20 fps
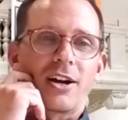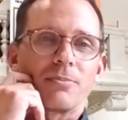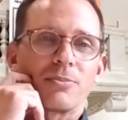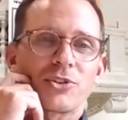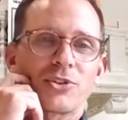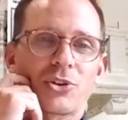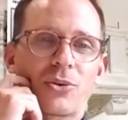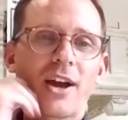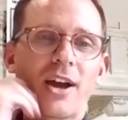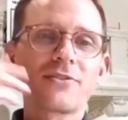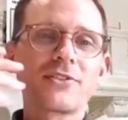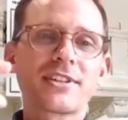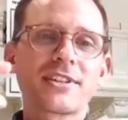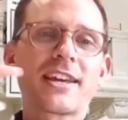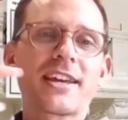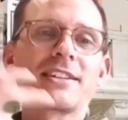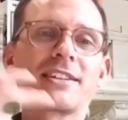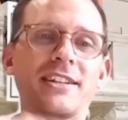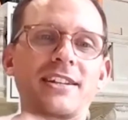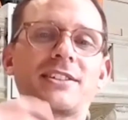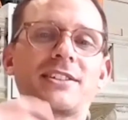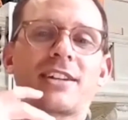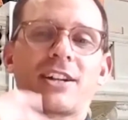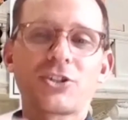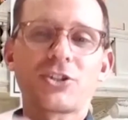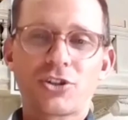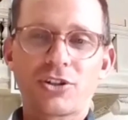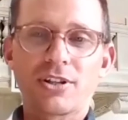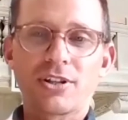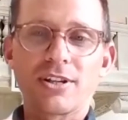So I just had to
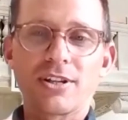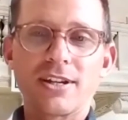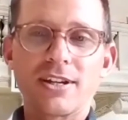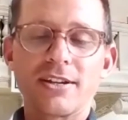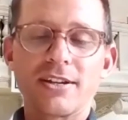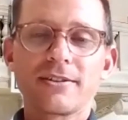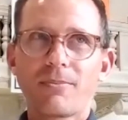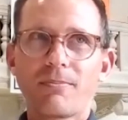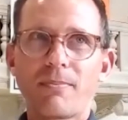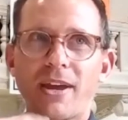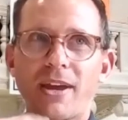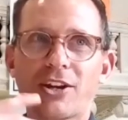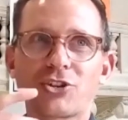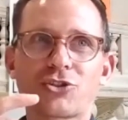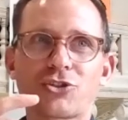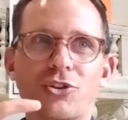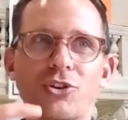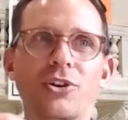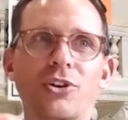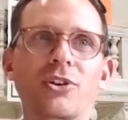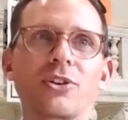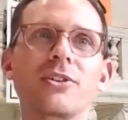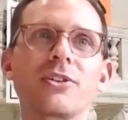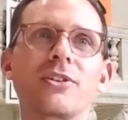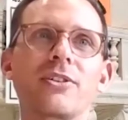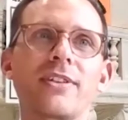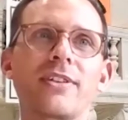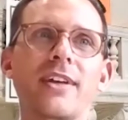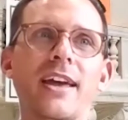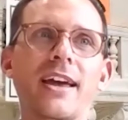intentionally make sure
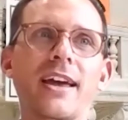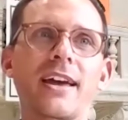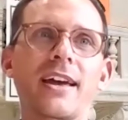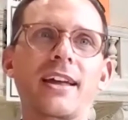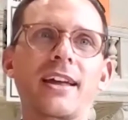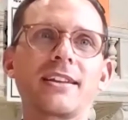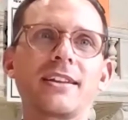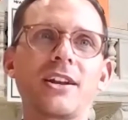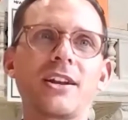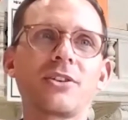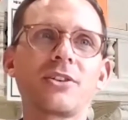that,